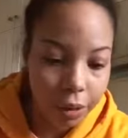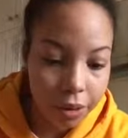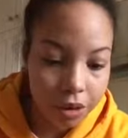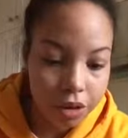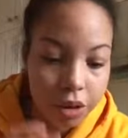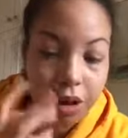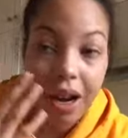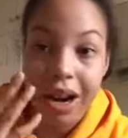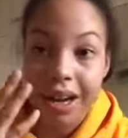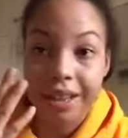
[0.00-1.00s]
I will do
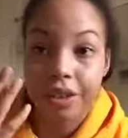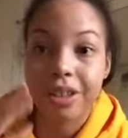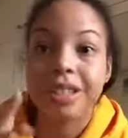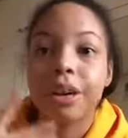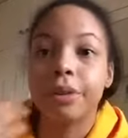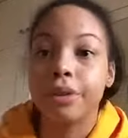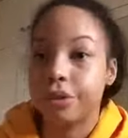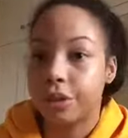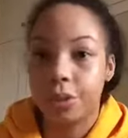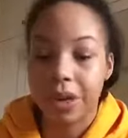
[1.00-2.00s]
eye looks. I will
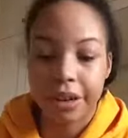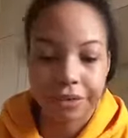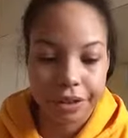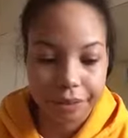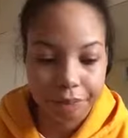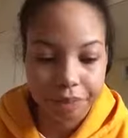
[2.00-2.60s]
do whatever.